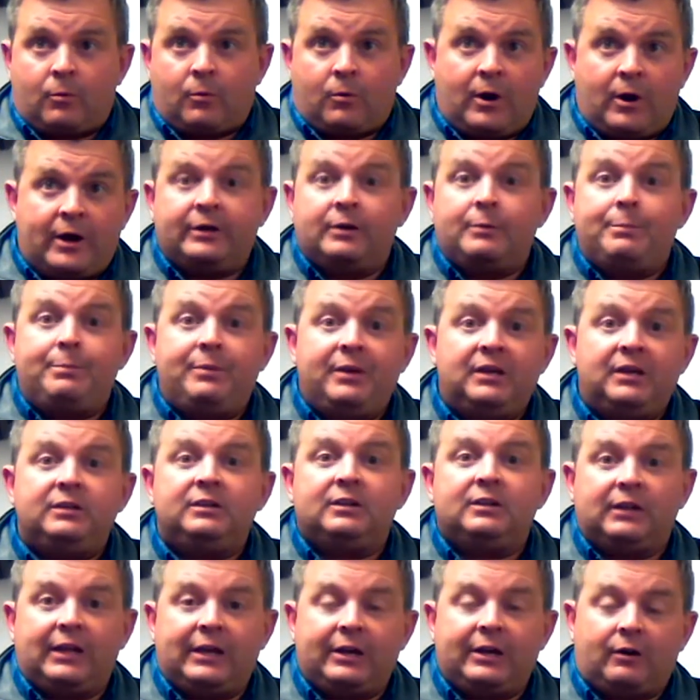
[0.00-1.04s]
write an
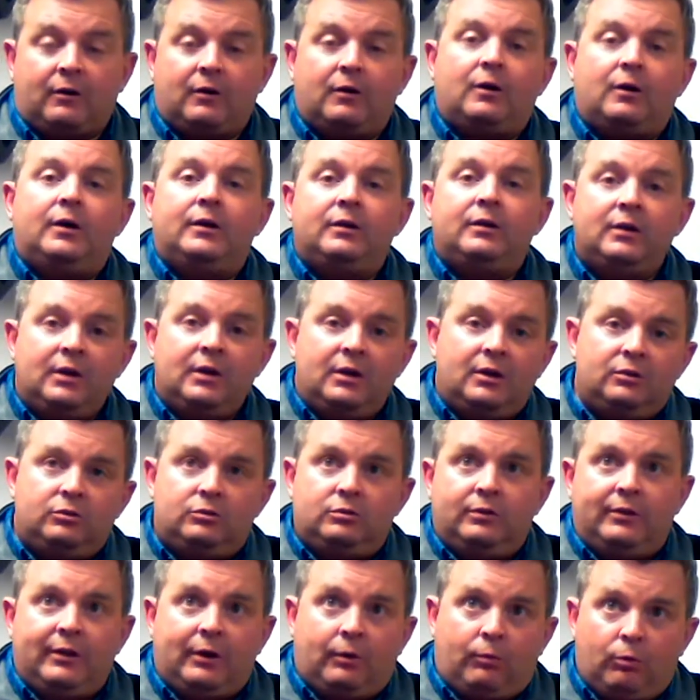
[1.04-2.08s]
opinion later on
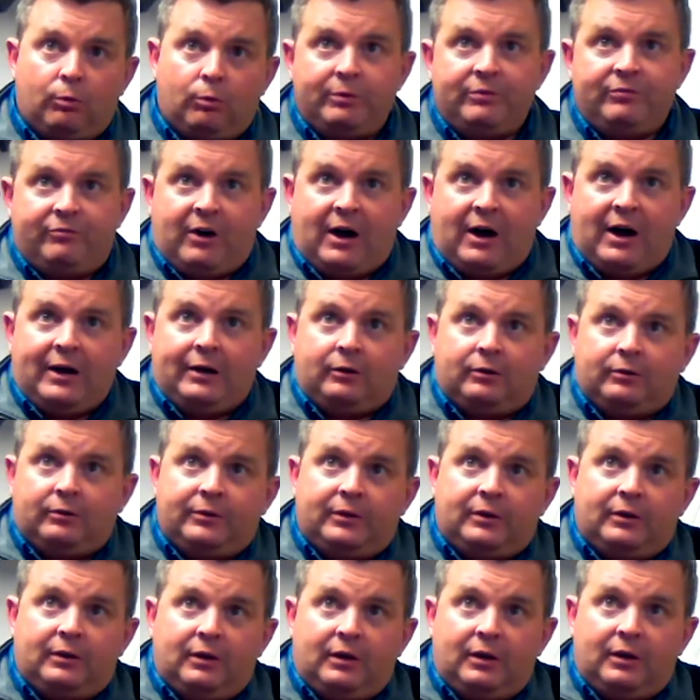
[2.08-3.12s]
that will be
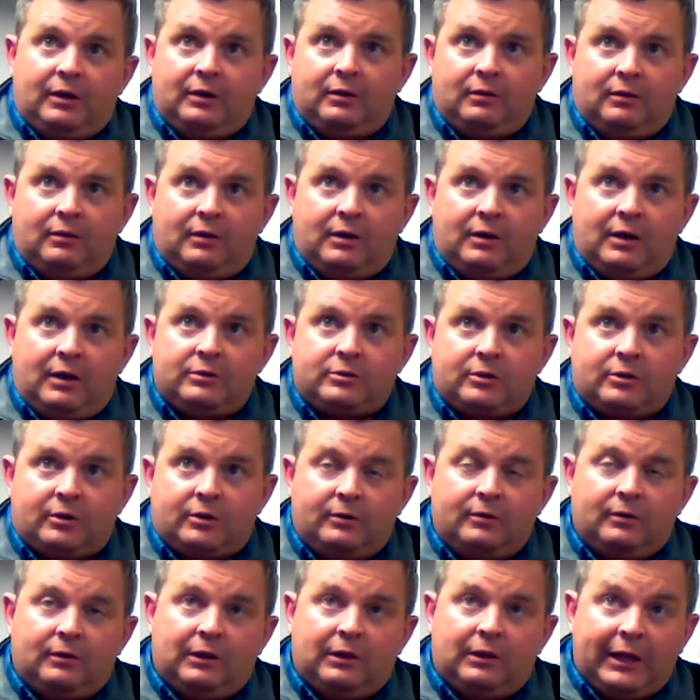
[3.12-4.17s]
filed and
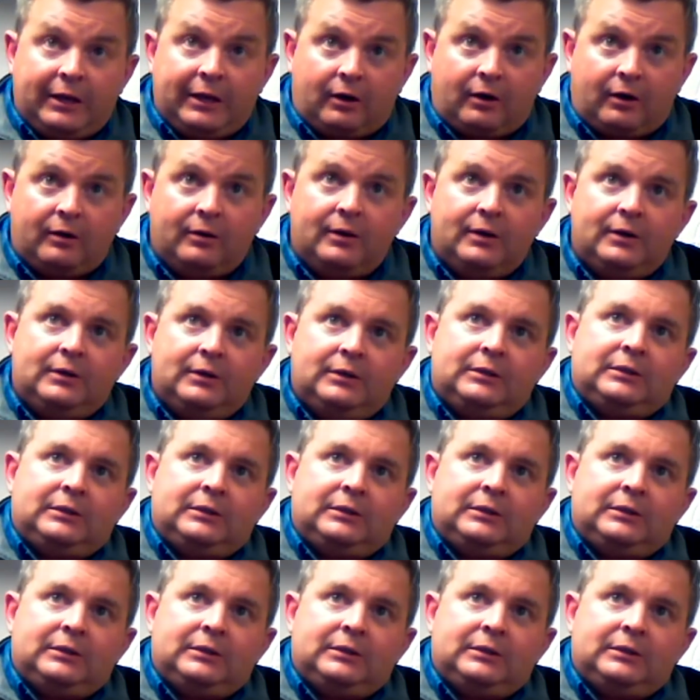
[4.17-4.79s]
entered later.